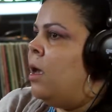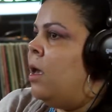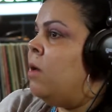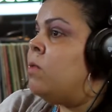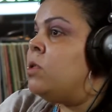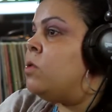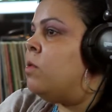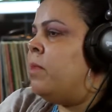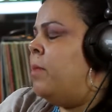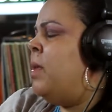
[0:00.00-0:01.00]
it was
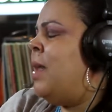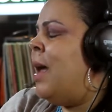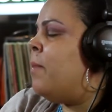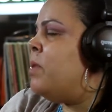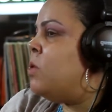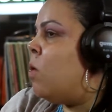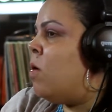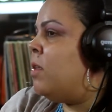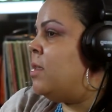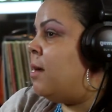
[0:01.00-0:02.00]
so, that happens
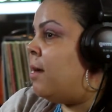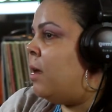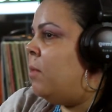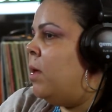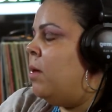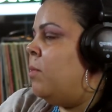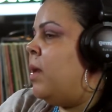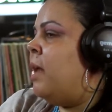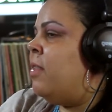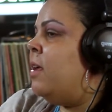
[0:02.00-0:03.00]
all the time.
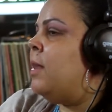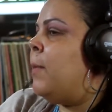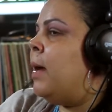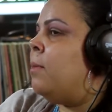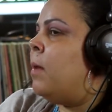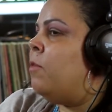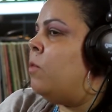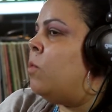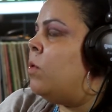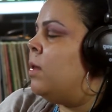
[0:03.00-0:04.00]
But I think that my
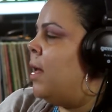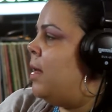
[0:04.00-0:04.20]
reward that